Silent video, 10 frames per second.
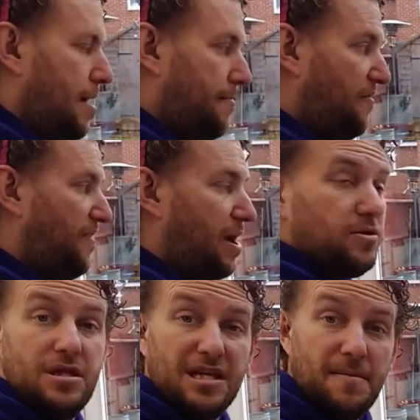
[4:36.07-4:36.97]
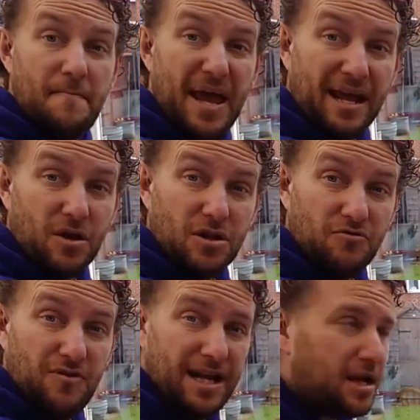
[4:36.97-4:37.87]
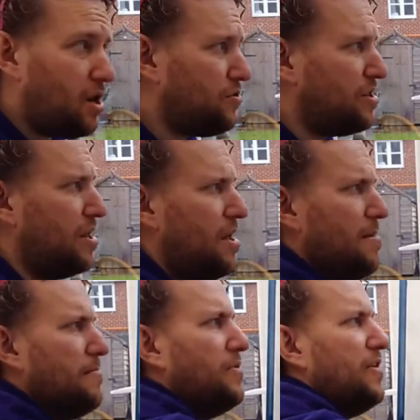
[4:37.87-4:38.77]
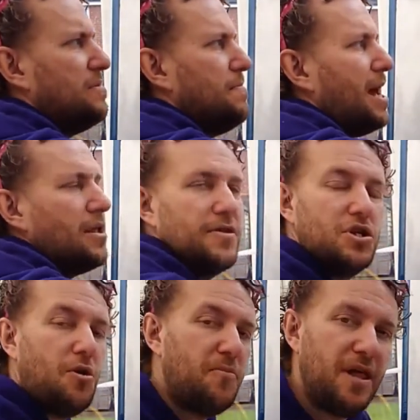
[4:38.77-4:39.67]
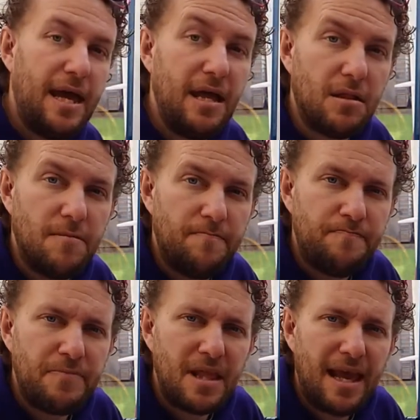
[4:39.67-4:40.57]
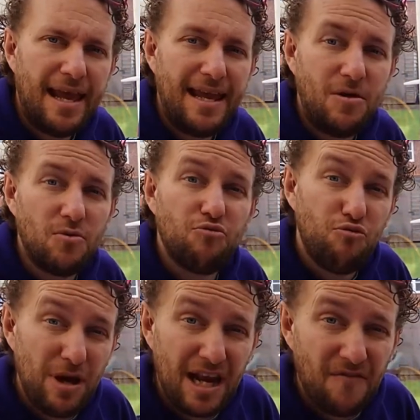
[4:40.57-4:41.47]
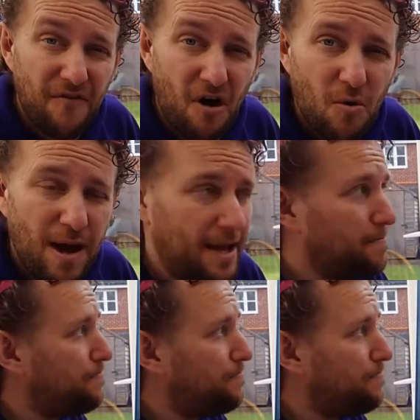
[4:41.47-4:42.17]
My flower's nice and big because it's really close. But this man at the top of the hill, he was really far away.